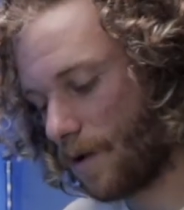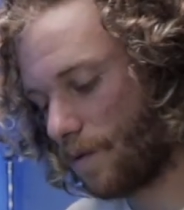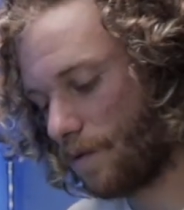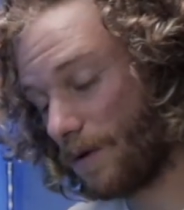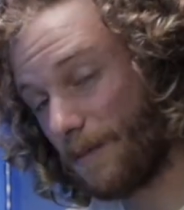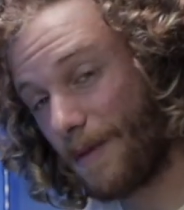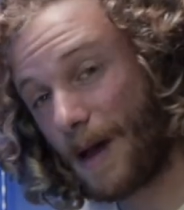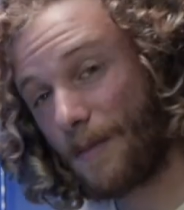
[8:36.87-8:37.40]

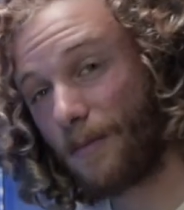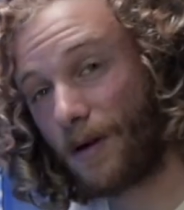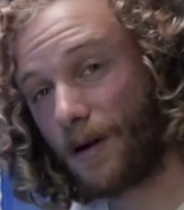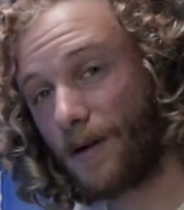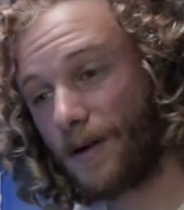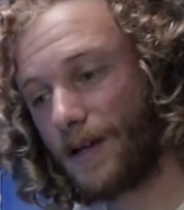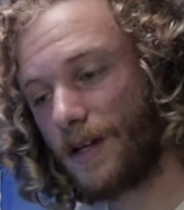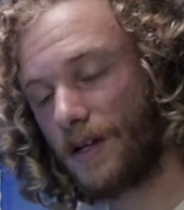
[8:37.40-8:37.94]

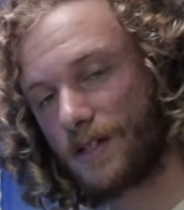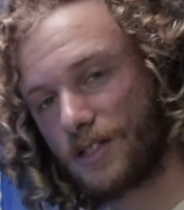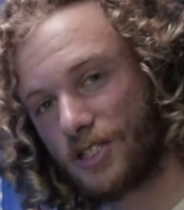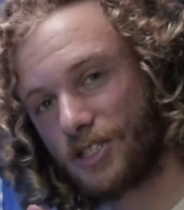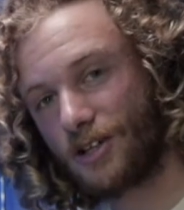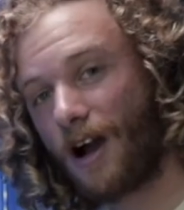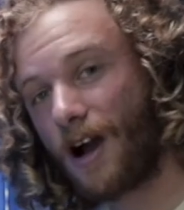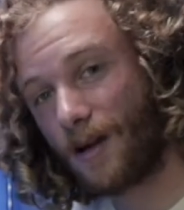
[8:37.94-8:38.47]
remember,
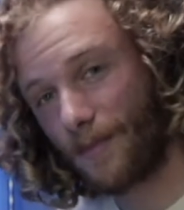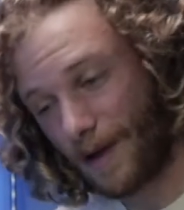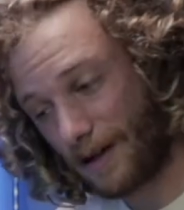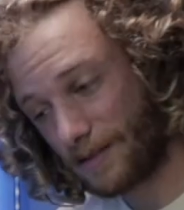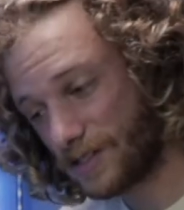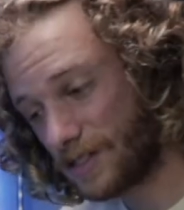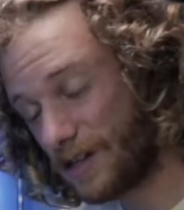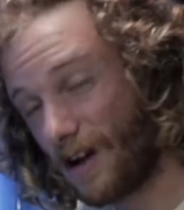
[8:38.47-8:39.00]
shock
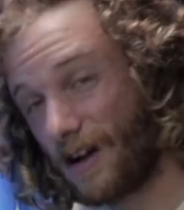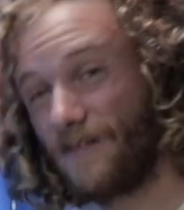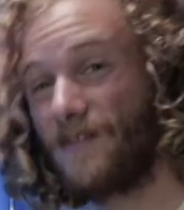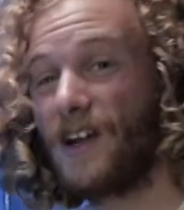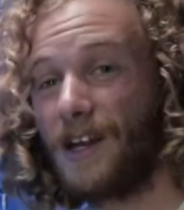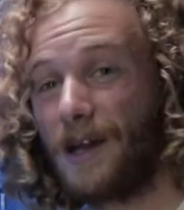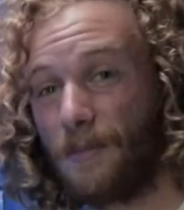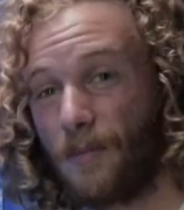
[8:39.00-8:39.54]
mounts are
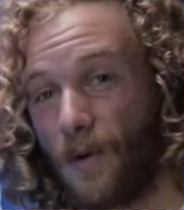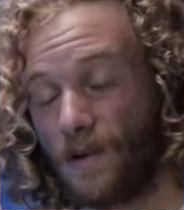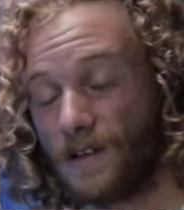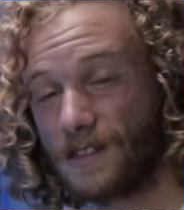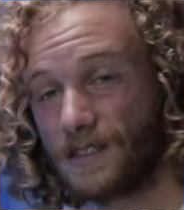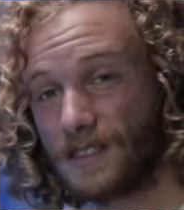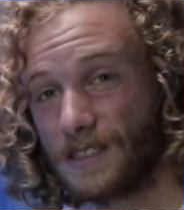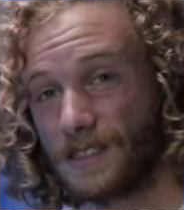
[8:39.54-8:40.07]
very
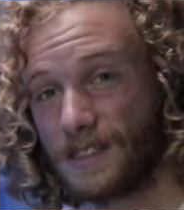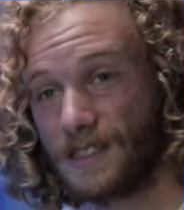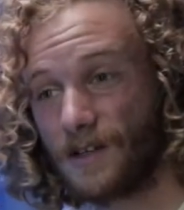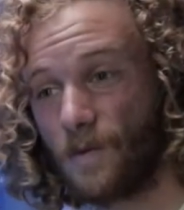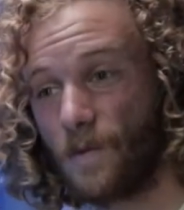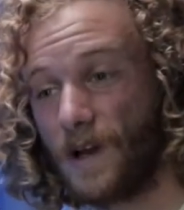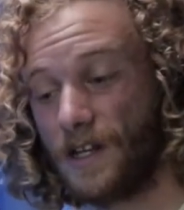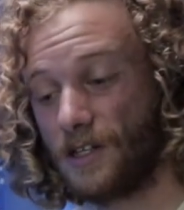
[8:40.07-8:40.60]
important
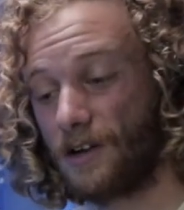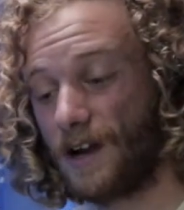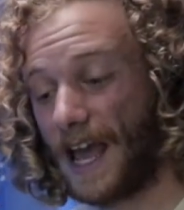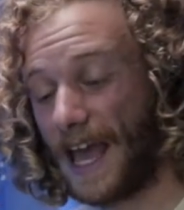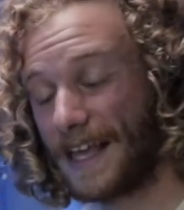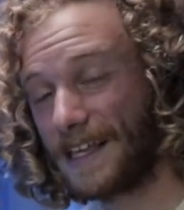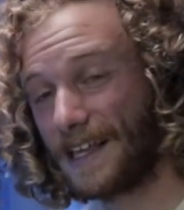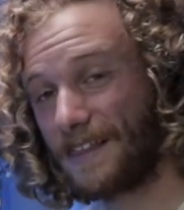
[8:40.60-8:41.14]
when you're
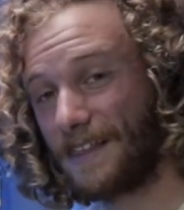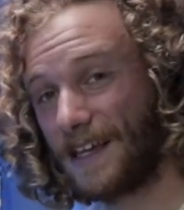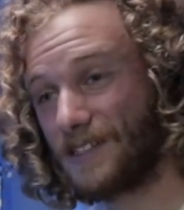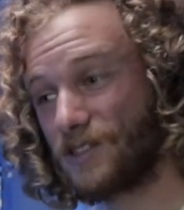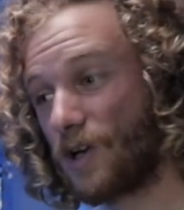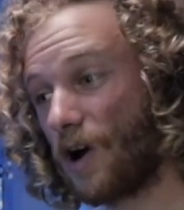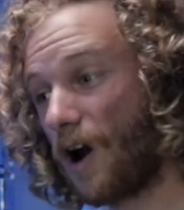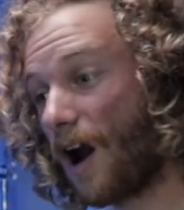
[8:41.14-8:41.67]
hanging
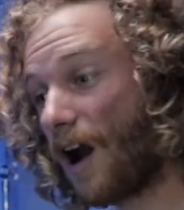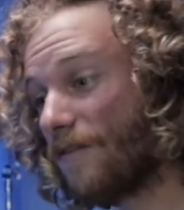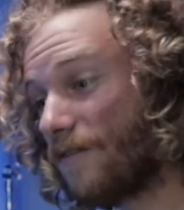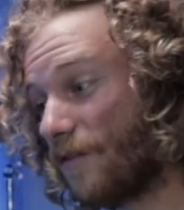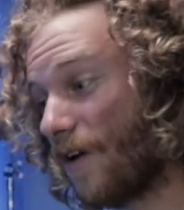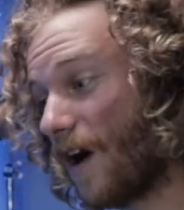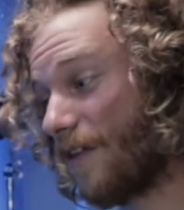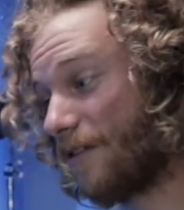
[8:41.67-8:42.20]
things off
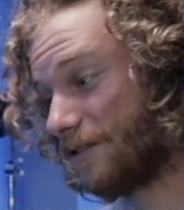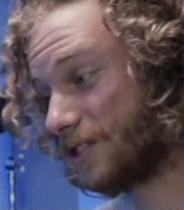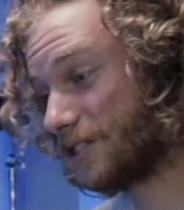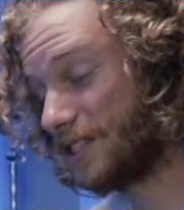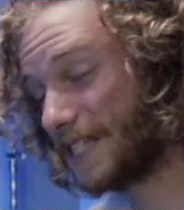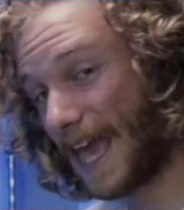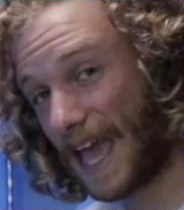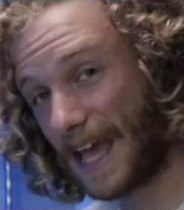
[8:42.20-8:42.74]
of other
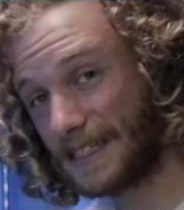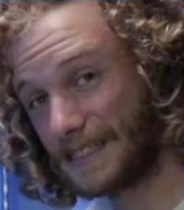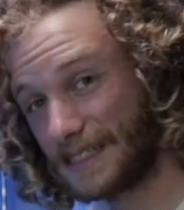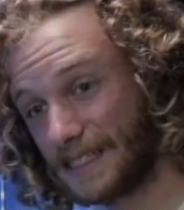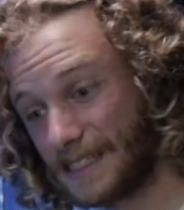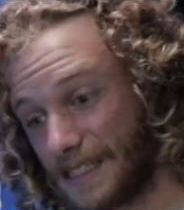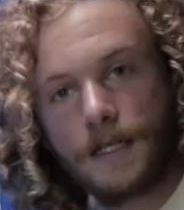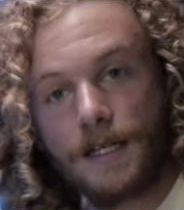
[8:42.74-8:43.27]

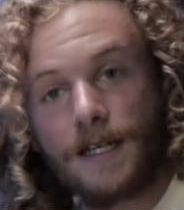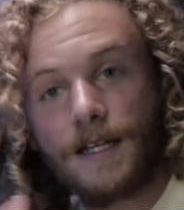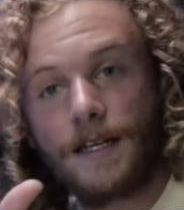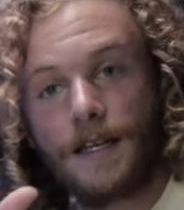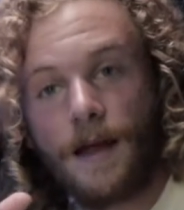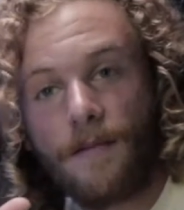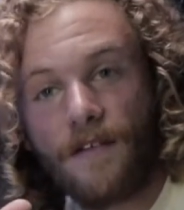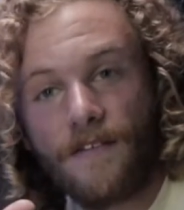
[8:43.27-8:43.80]
stands.
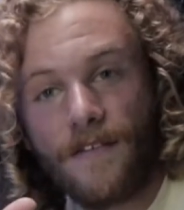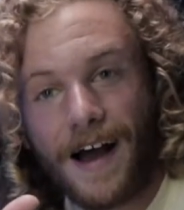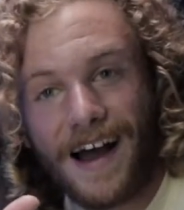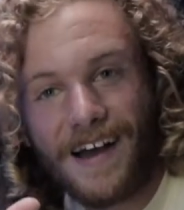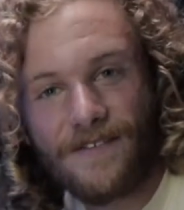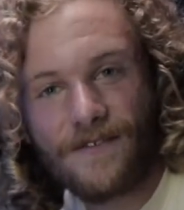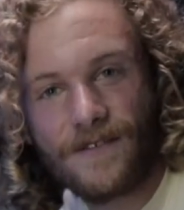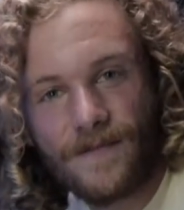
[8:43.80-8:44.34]
Number 5,